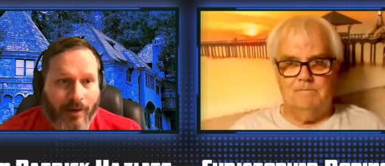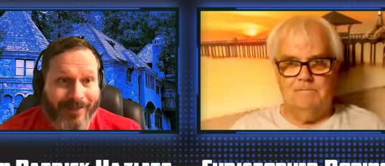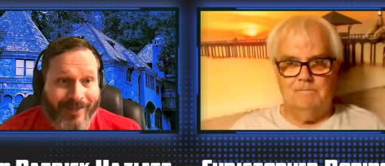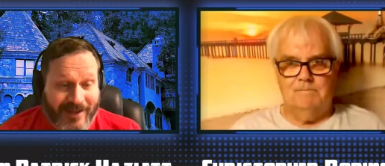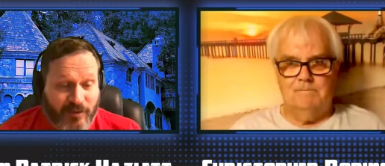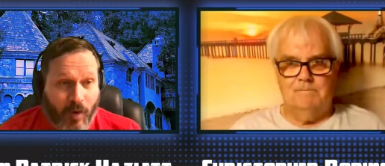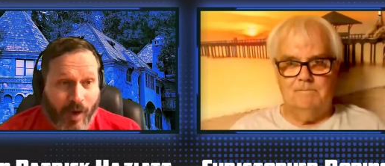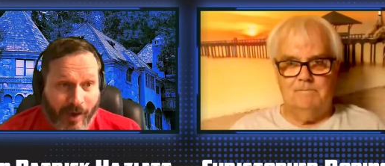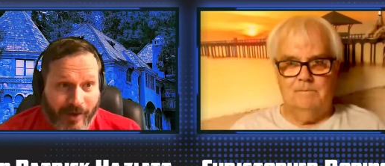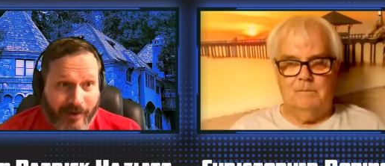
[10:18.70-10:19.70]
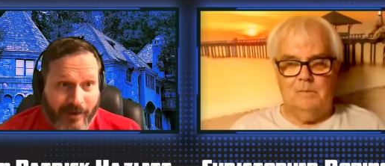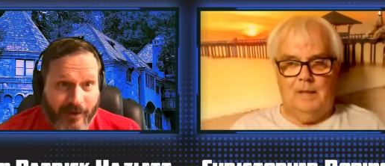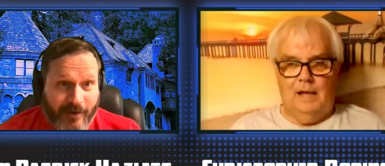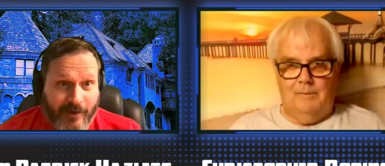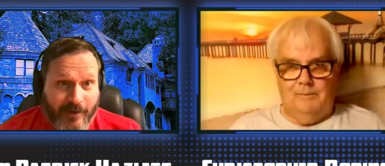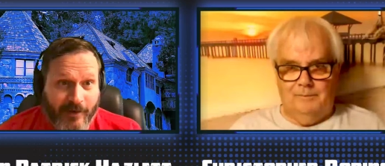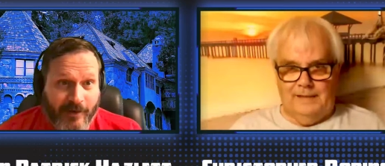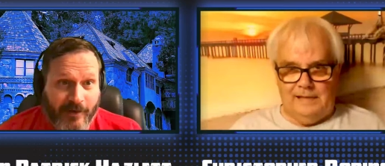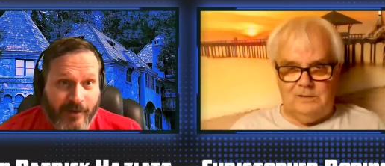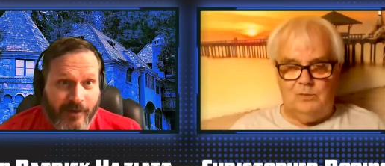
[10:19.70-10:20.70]
Speaker 1: That's why?
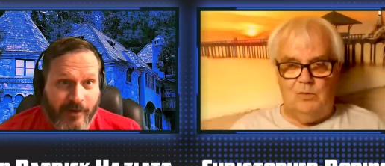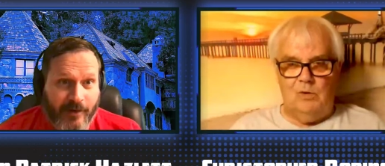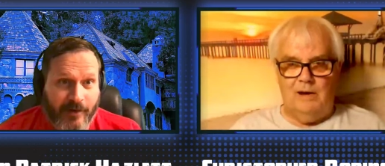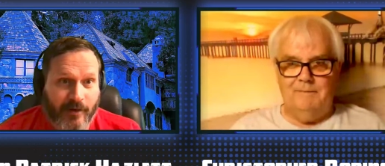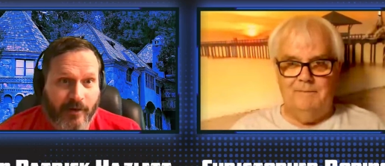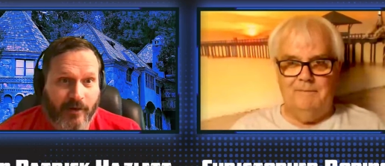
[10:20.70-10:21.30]
Speaker 2: That's why.